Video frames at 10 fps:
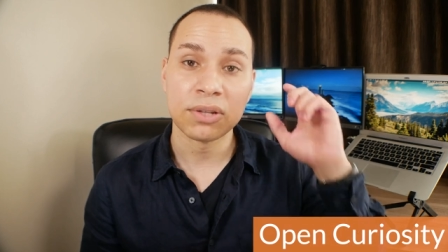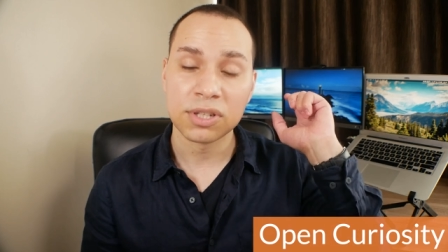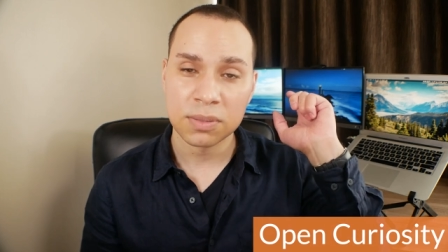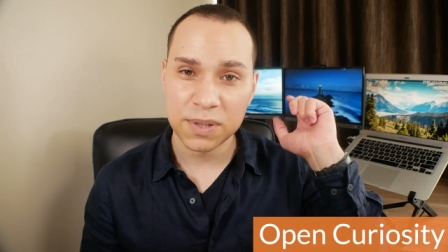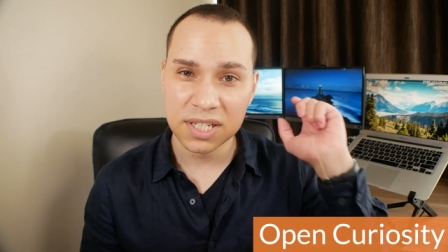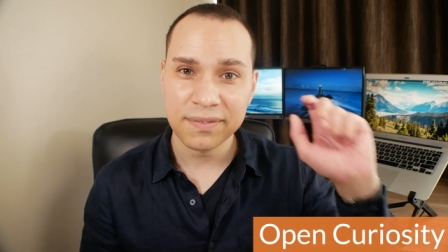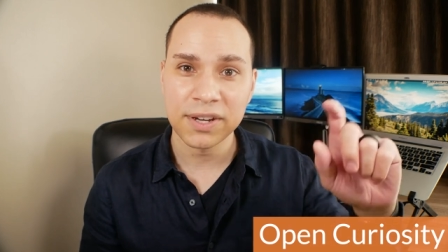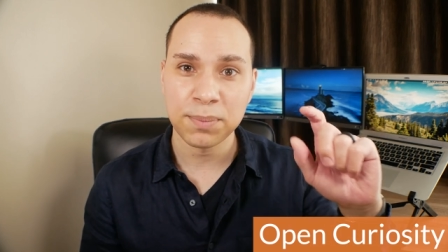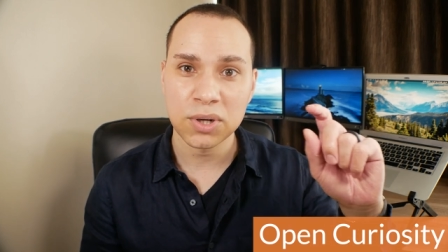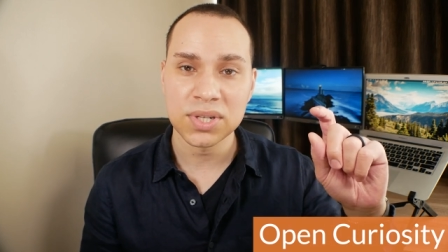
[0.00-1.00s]
out the
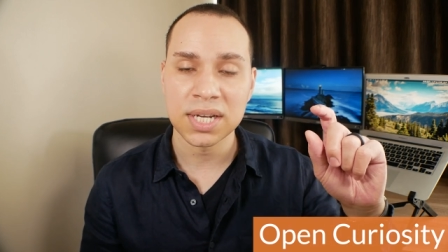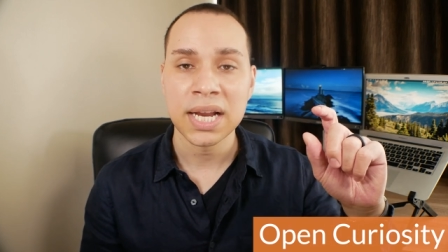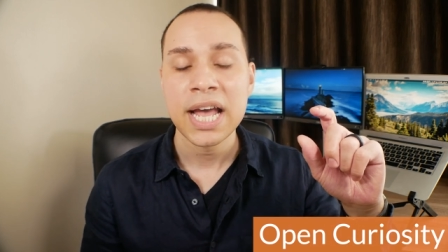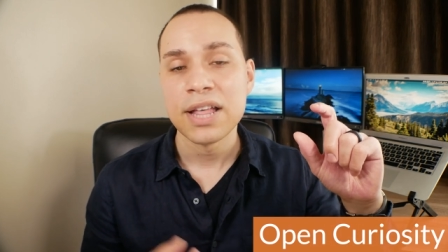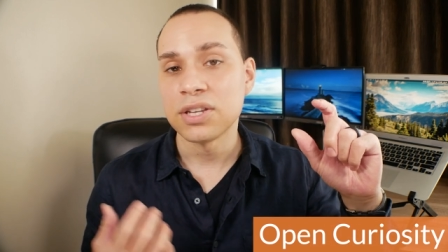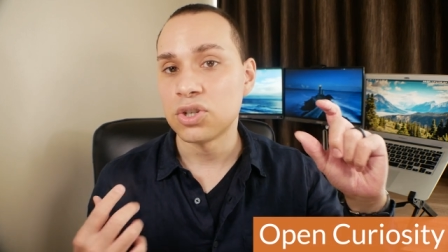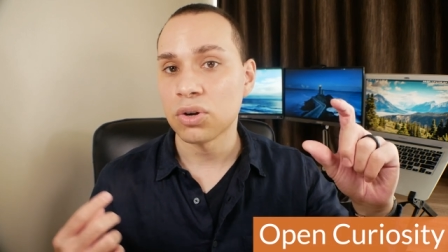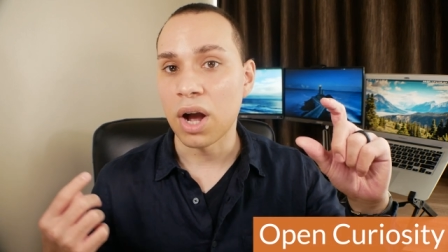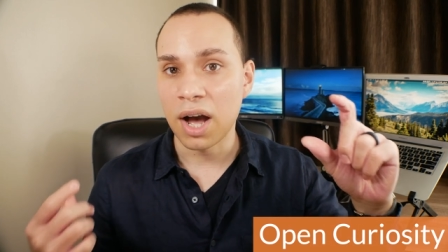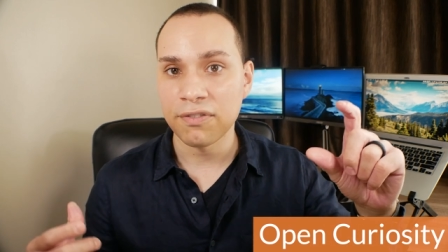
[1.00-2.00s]
specific person that
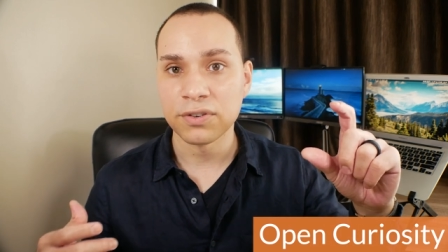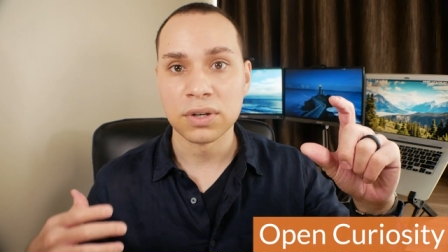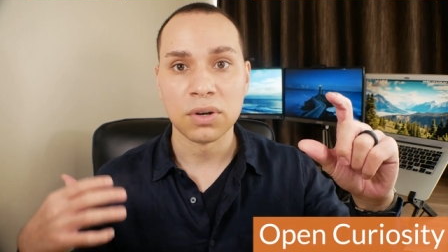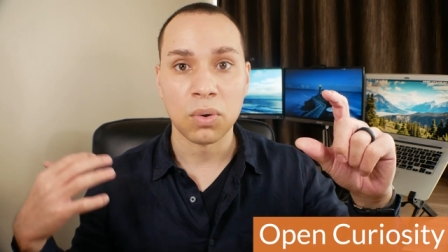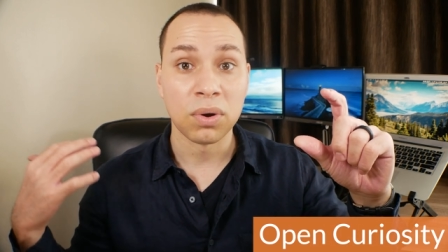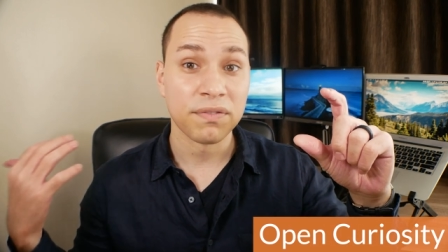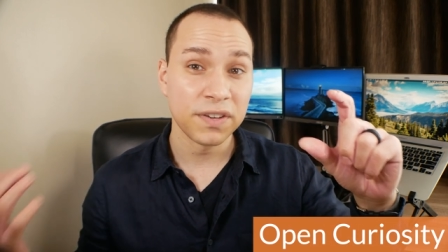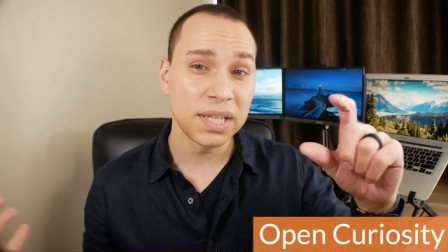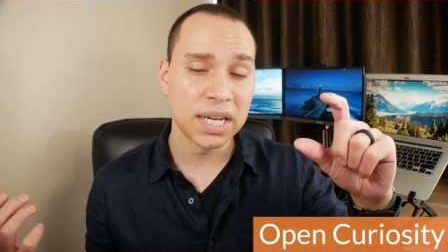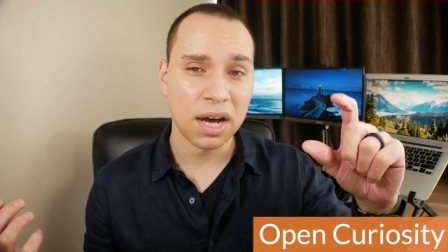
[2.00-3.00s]
your offer or
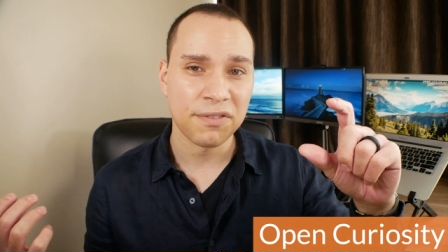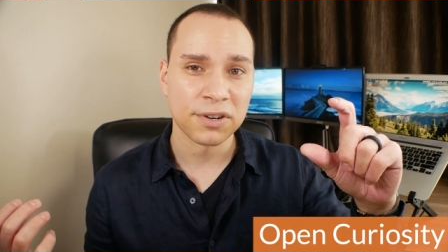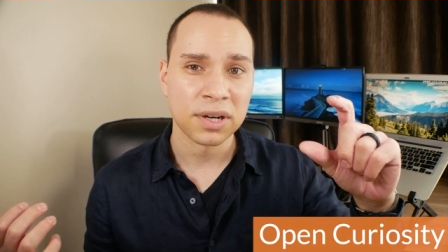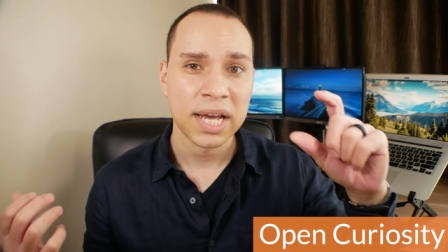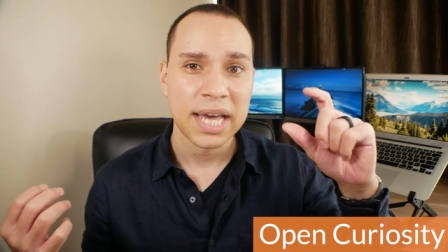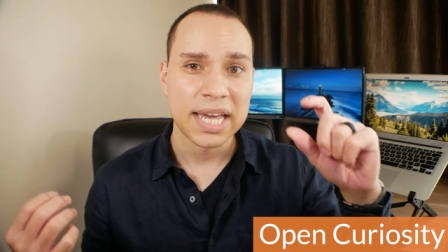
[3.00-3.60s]
affiliate offer